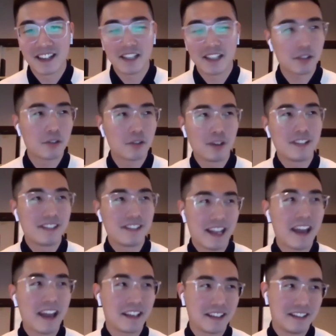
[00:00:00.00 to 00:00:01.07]
just cooked
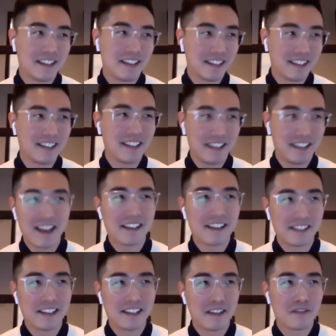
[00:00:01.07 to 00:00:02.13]
steak
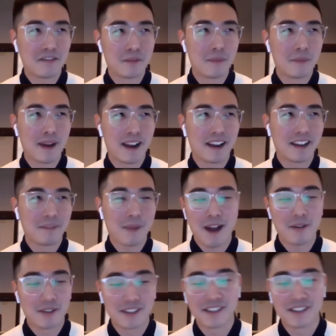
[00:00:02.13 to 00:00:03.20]
yesterday for my
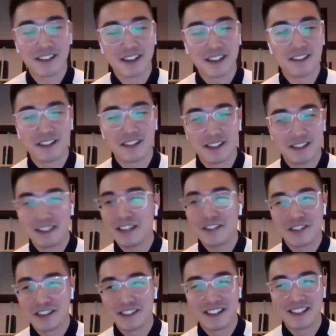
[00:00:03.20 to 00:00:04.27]
parents.
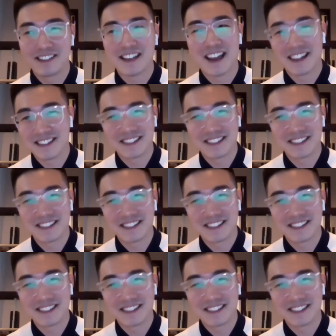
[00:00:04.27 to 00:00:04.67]
Delicious, they said.